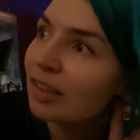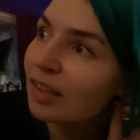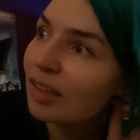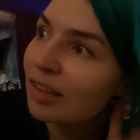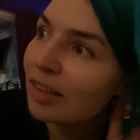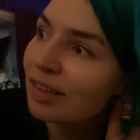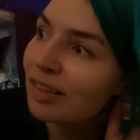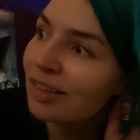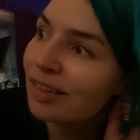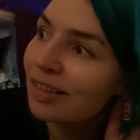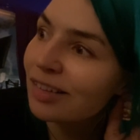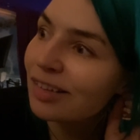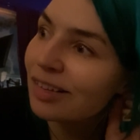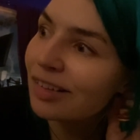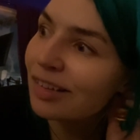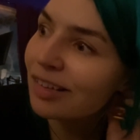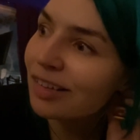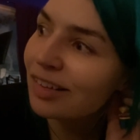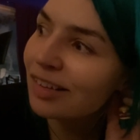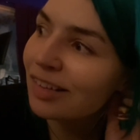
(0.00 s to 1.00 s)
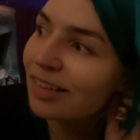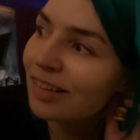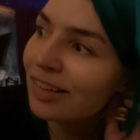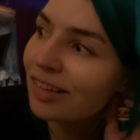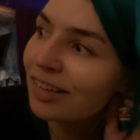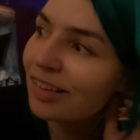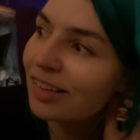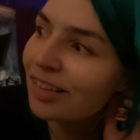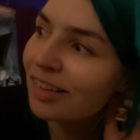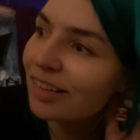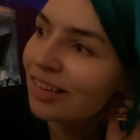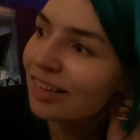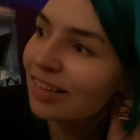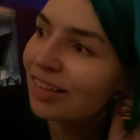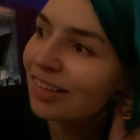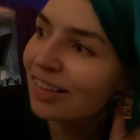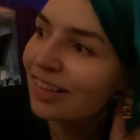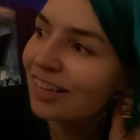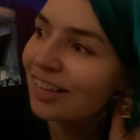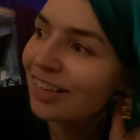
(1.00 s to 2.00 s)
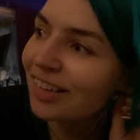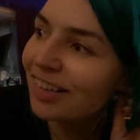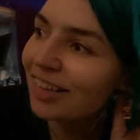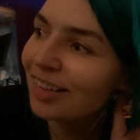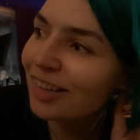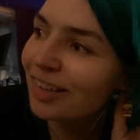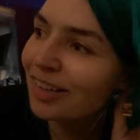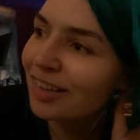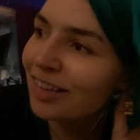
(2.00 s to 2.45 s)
No one is speaking in this clip.